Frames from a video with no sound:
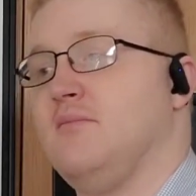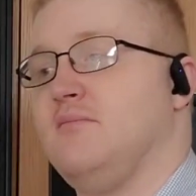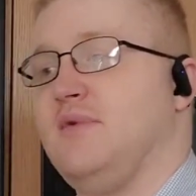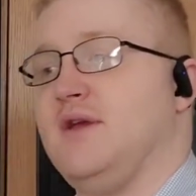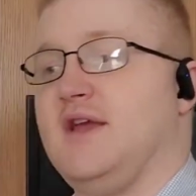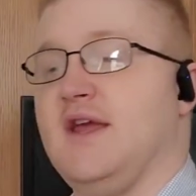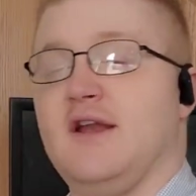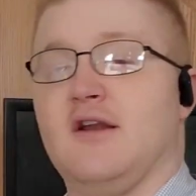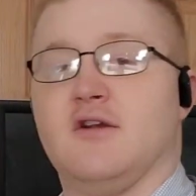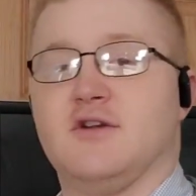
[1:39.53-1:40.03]

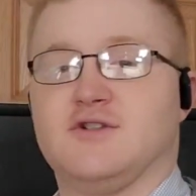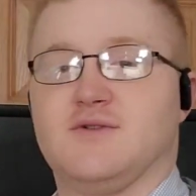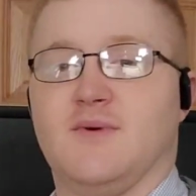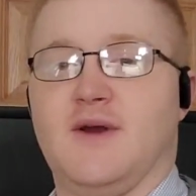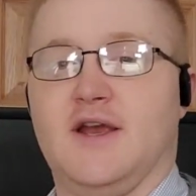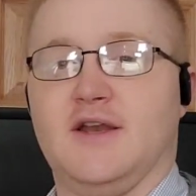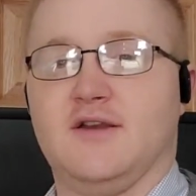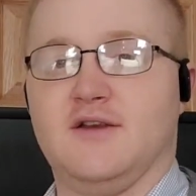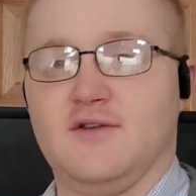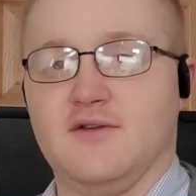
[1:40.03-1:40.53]
beginner's
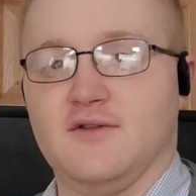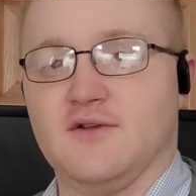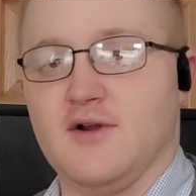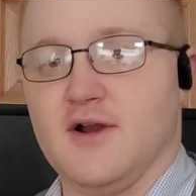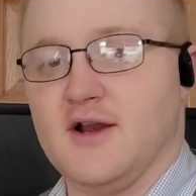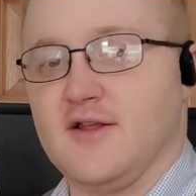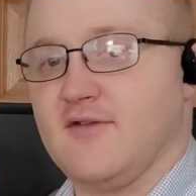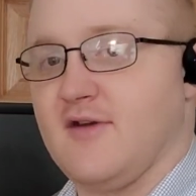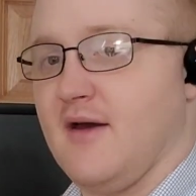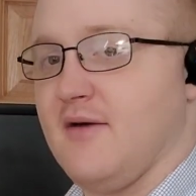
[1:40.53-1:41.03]
way to do the
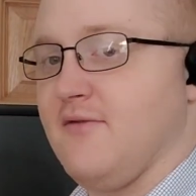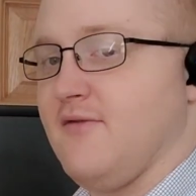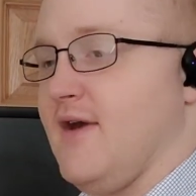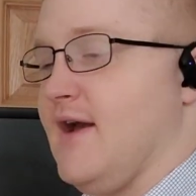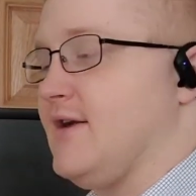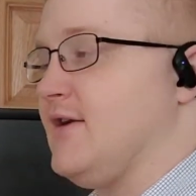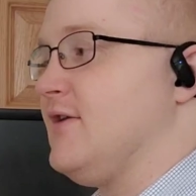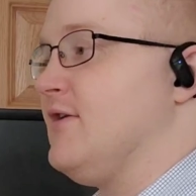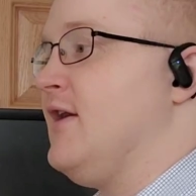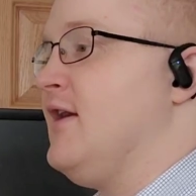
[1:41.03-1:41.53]
greatest common
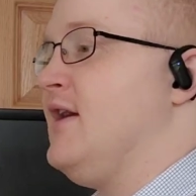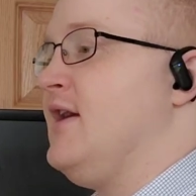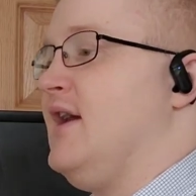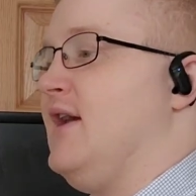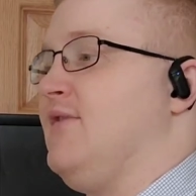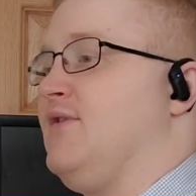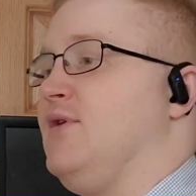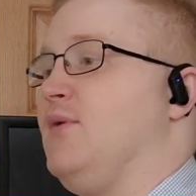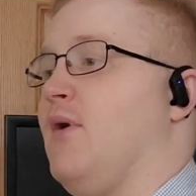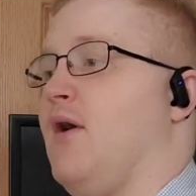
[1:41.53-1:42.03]
factor,
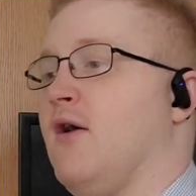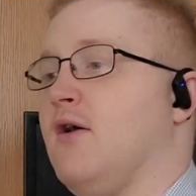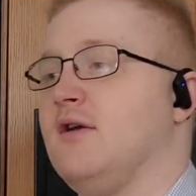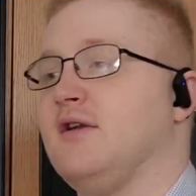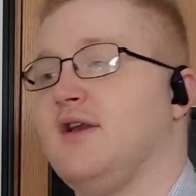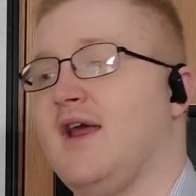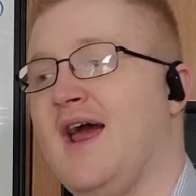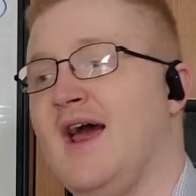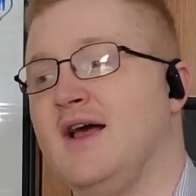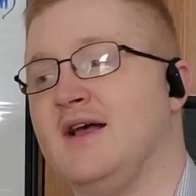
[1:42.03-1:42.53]
if you
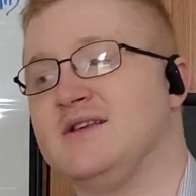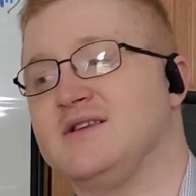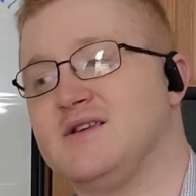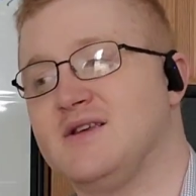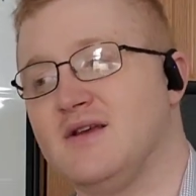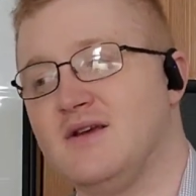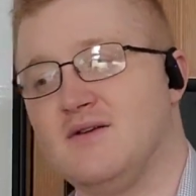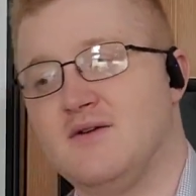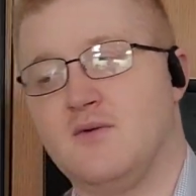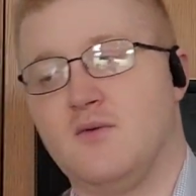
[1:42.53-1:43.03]
aren't
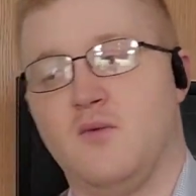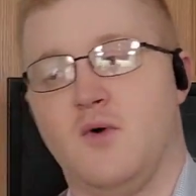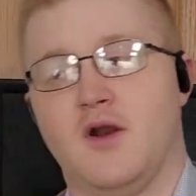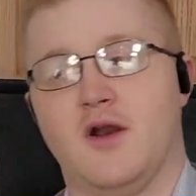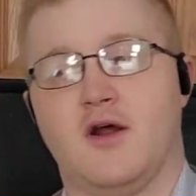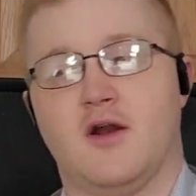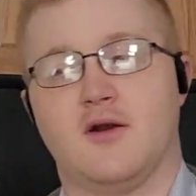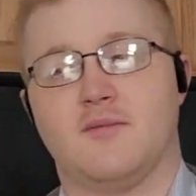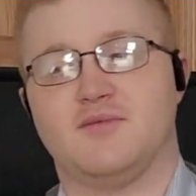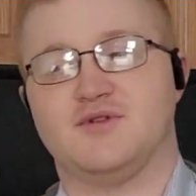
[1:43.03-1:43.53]
as
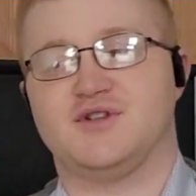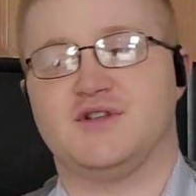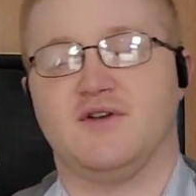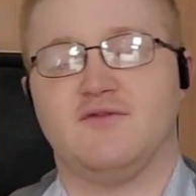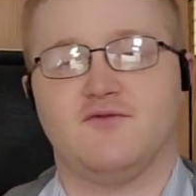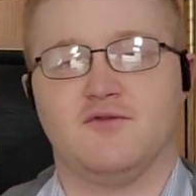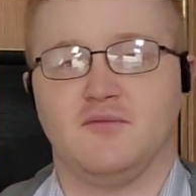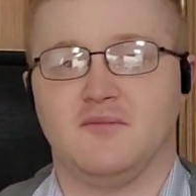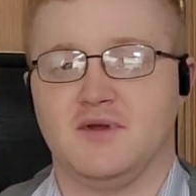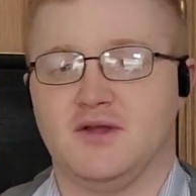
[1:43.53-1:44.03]

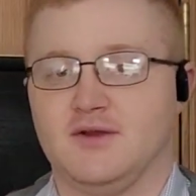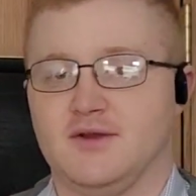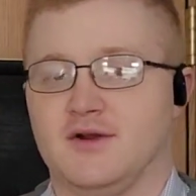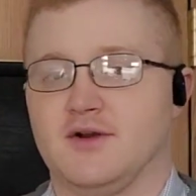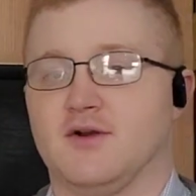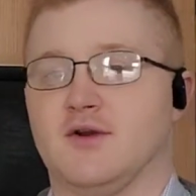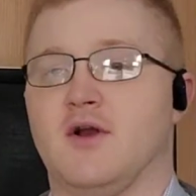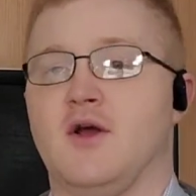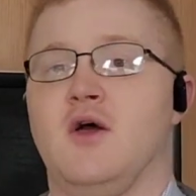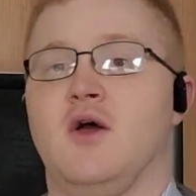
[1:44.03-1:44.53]
100%
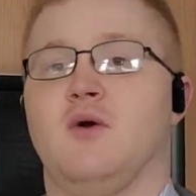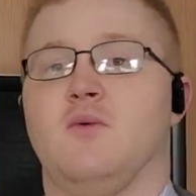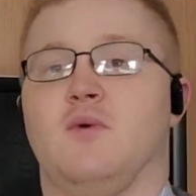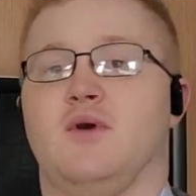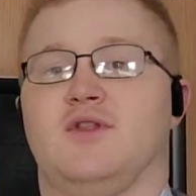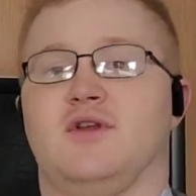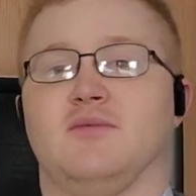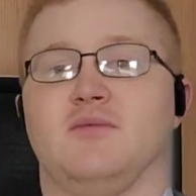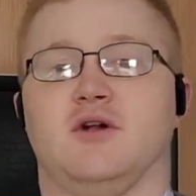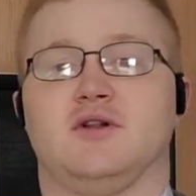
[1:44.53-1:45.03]
familiar
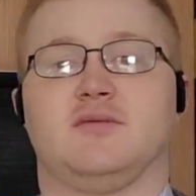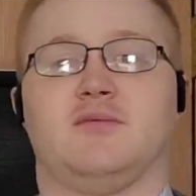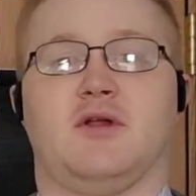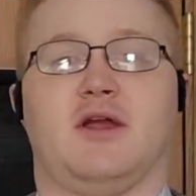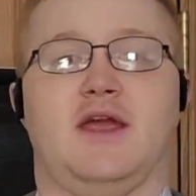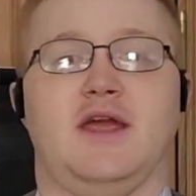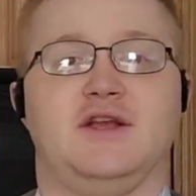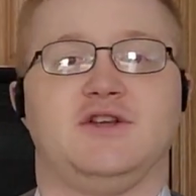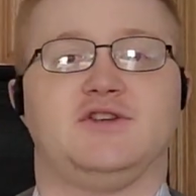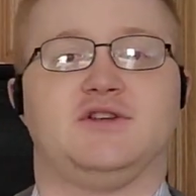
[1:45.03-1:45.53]
with your
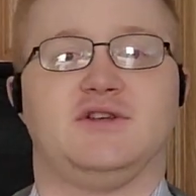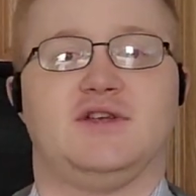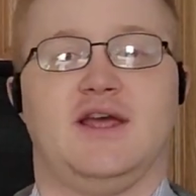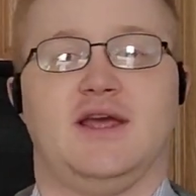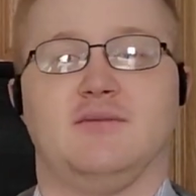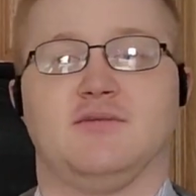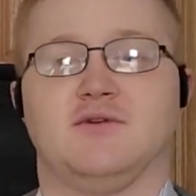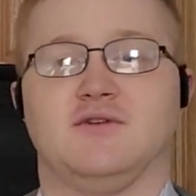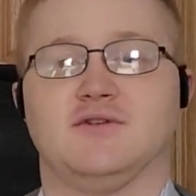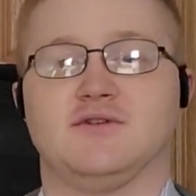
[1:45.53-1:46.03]
multiplication
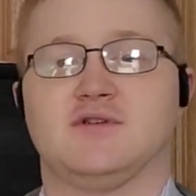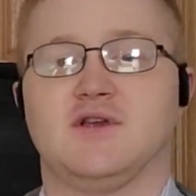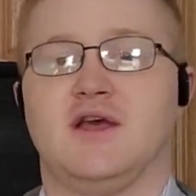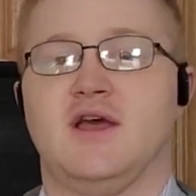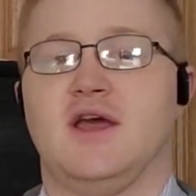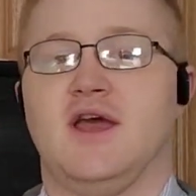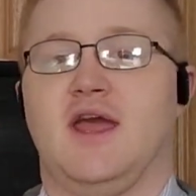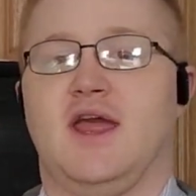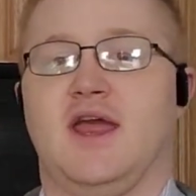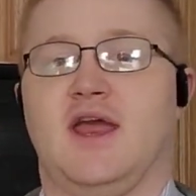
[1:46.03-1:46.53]
tables
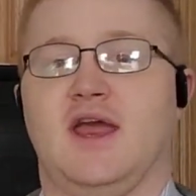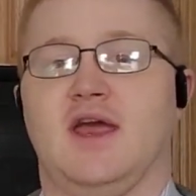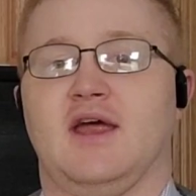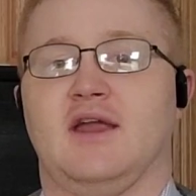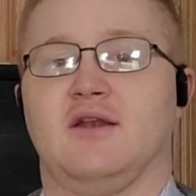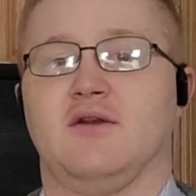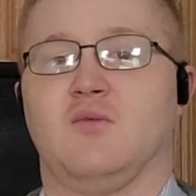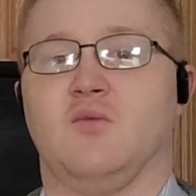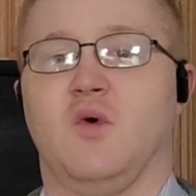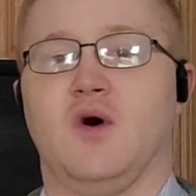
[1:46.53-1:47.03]

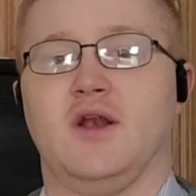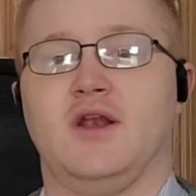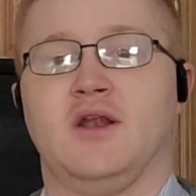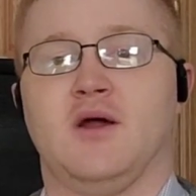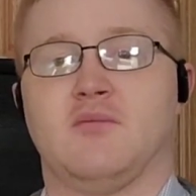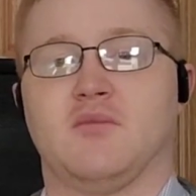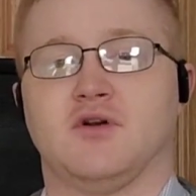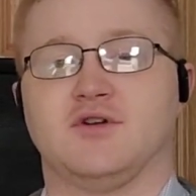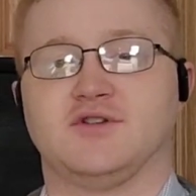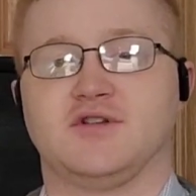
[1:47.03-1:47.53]
and what
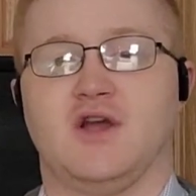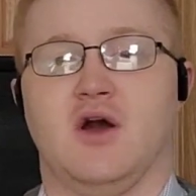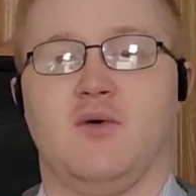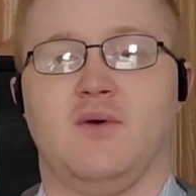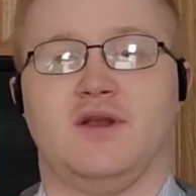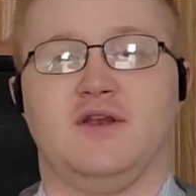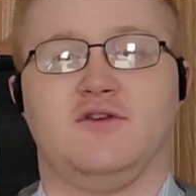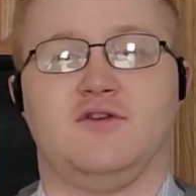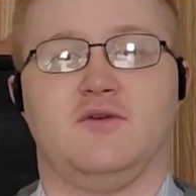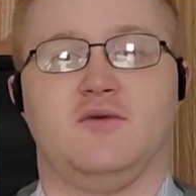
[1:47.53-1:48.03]
numbers
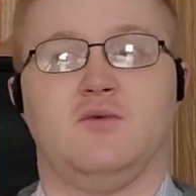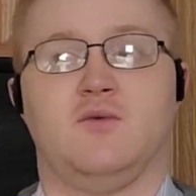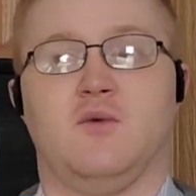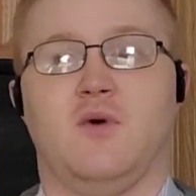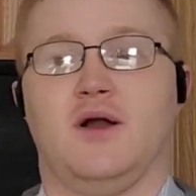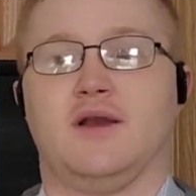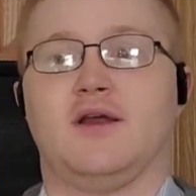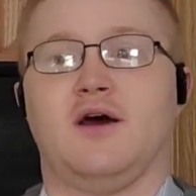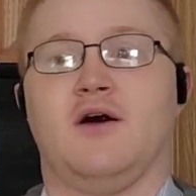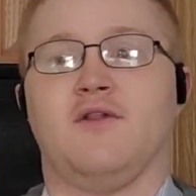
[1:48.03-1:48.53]
go into
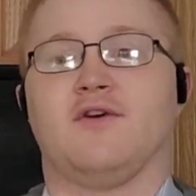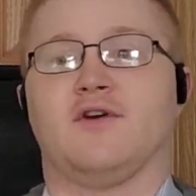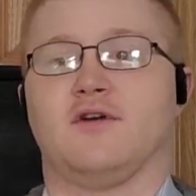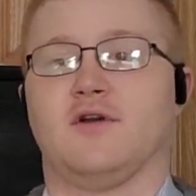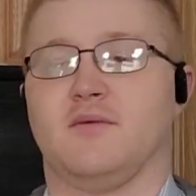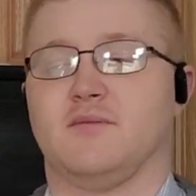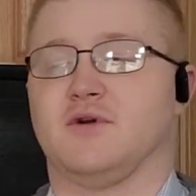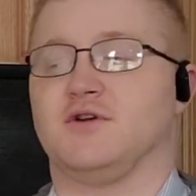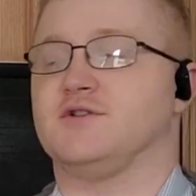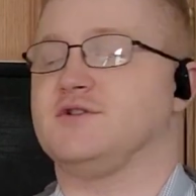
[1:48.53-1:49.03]
what other
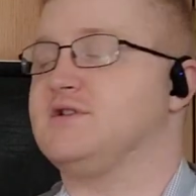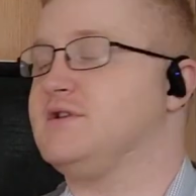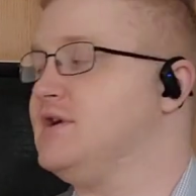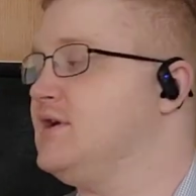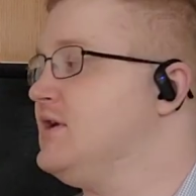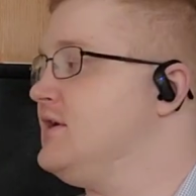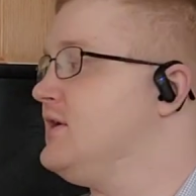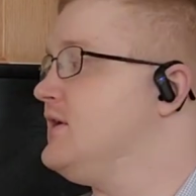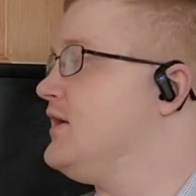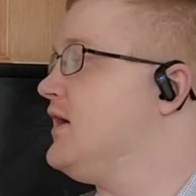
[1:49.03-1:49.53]
numbers,
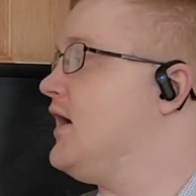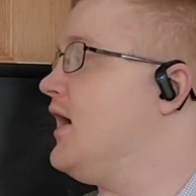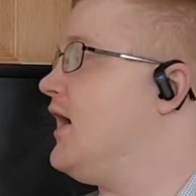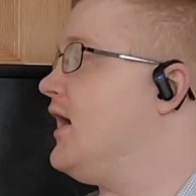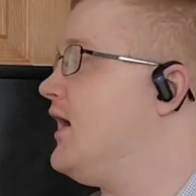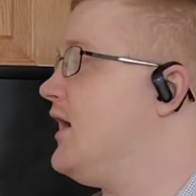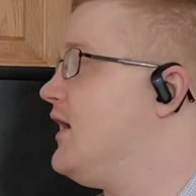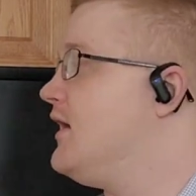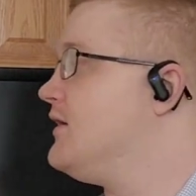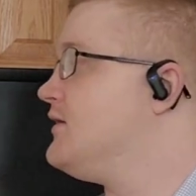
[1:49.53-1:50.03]

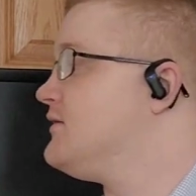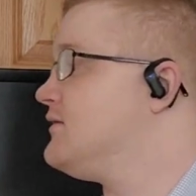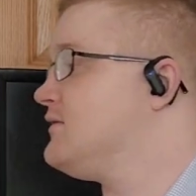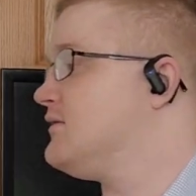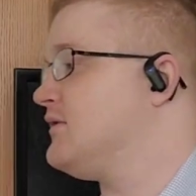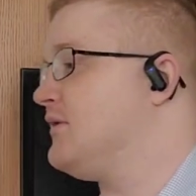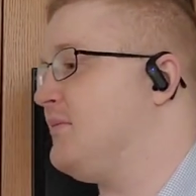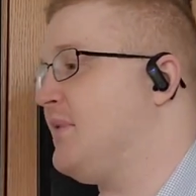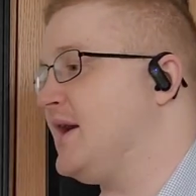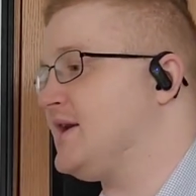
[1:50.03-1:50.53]

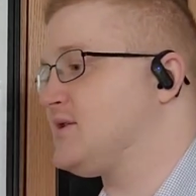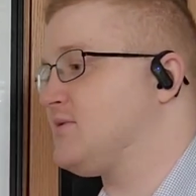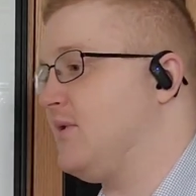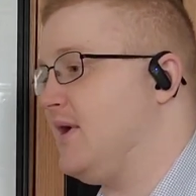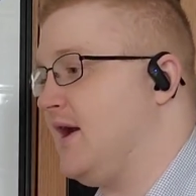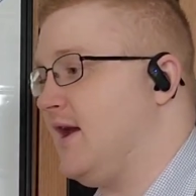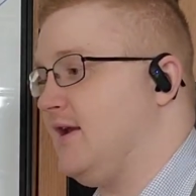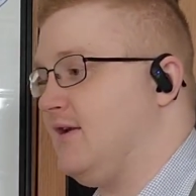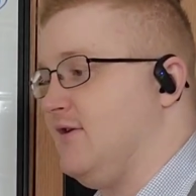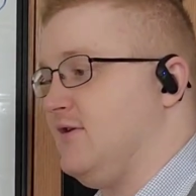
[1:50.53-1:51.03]
the best
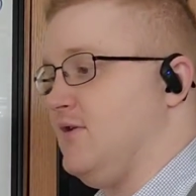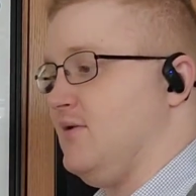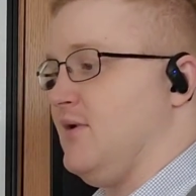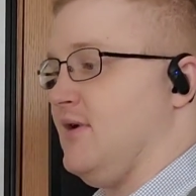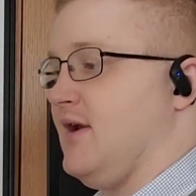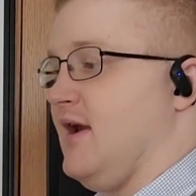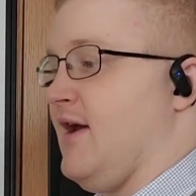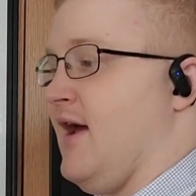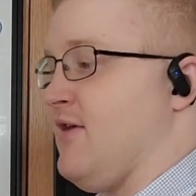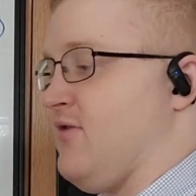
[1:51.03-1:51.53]
way to do
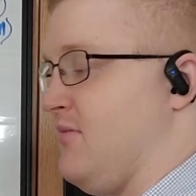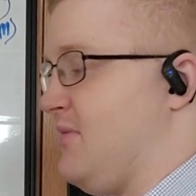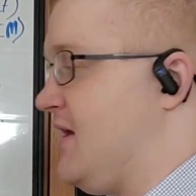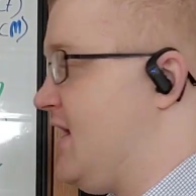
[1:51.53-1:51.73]
it as a